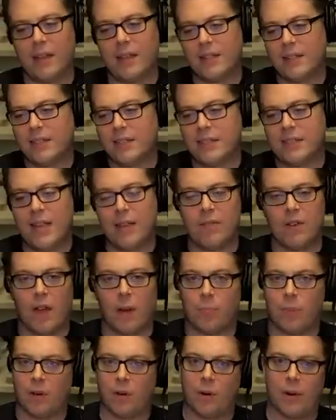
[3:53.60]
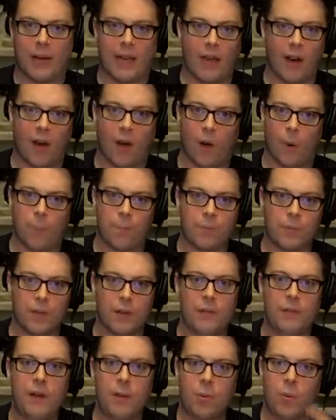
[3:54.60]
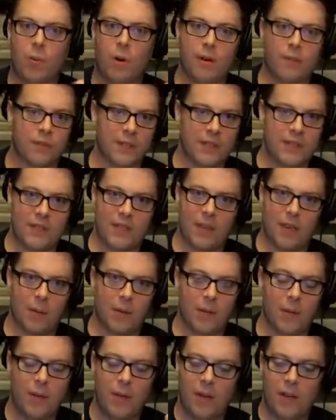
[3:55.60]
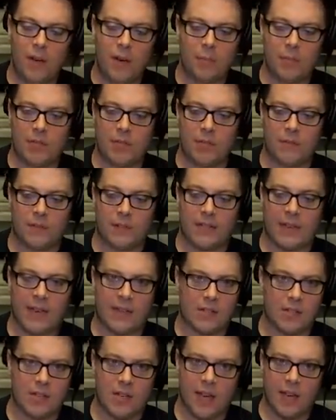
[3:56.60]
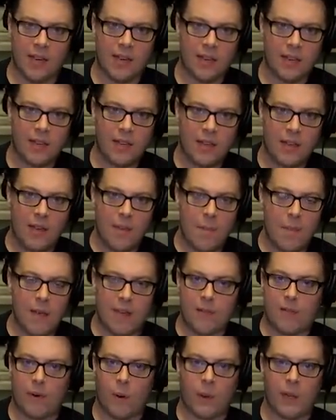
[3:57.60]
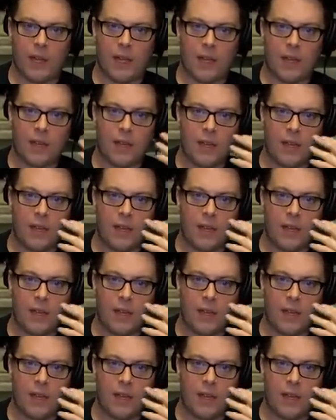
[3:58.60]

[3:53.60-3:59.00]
like we just give it up real quick at home. We're number one for ECW, number two for Cactus Jack. Mick Foley.